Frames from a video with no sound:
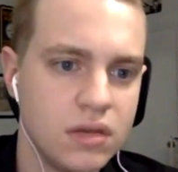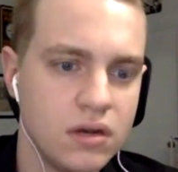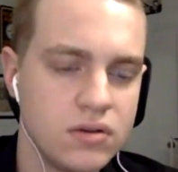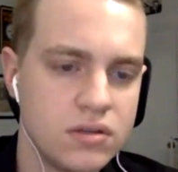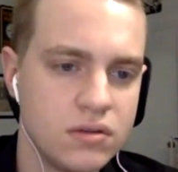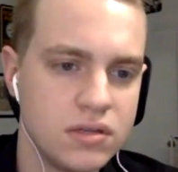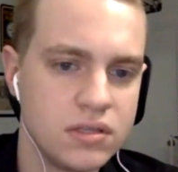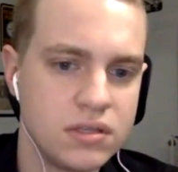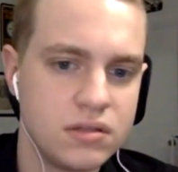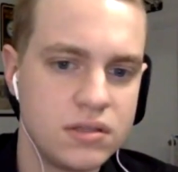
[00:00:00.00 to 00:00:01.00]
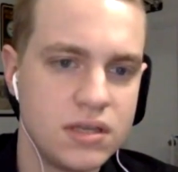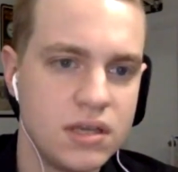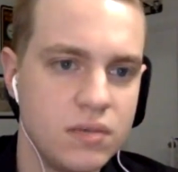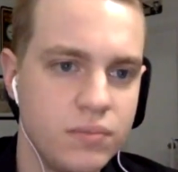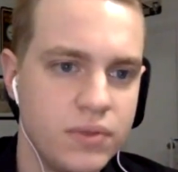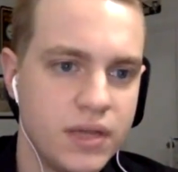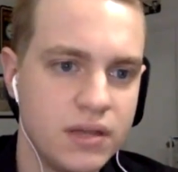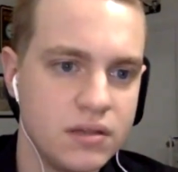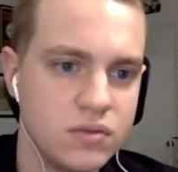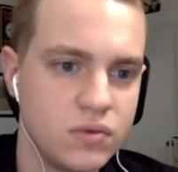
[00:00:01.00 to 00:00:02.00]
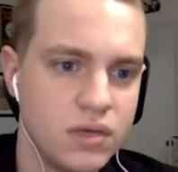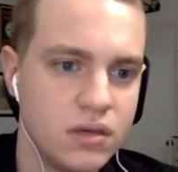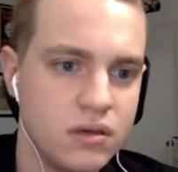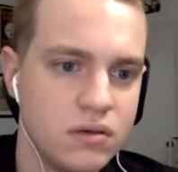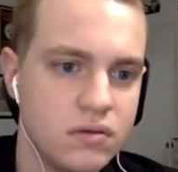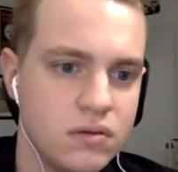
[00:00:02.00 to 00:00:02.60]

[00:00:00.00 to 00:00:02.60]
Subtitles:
Arizona State play this week?